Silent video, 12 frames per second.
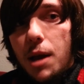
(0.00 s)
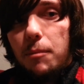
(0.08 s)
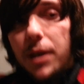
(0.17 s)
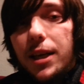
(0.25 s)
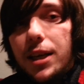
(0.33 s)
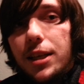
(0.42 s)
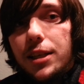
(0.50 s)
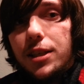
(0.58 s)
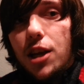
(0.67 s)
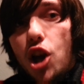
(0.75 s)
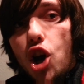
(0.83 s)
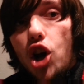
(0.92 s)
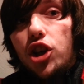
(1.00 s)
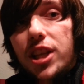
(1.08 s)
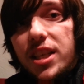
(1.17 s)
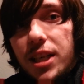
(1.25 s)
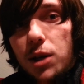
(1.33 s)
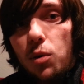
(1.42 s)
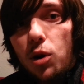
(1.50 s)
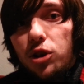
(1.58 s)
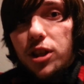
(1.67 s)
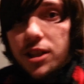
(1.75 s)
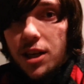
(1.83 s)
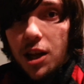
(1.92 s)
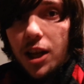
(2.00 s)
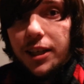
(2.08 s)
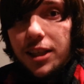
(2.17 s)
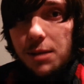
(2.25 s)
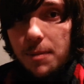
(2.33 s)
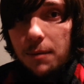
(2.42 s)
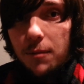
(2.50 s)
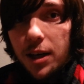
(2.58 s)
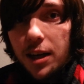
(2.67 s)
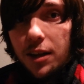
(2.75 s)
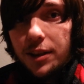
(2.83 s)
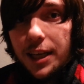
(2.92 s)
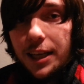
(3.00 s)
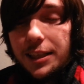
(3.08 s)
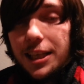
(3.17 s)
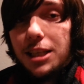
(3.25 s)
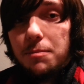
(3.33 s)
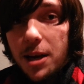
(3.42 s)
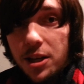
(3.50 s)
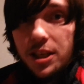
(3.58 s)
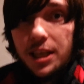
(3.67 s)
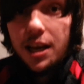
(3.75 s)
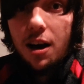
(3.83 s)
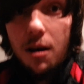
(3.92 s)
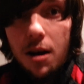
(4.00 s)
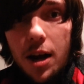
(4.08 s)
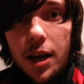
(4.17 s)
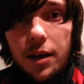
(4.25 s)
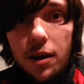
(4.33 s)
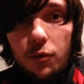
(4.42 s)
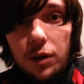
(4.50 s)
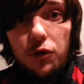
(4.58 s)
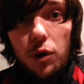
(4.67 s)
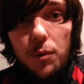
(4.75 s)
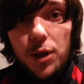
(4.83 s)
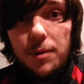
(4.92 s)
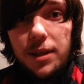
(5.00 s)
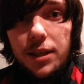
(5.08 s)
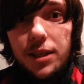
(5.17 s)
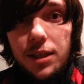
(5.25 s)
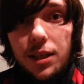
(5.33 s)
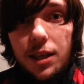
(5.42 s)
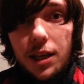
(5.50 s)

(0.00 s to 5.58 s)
because Disney World does not like to spend money on things, especially on refurbishments.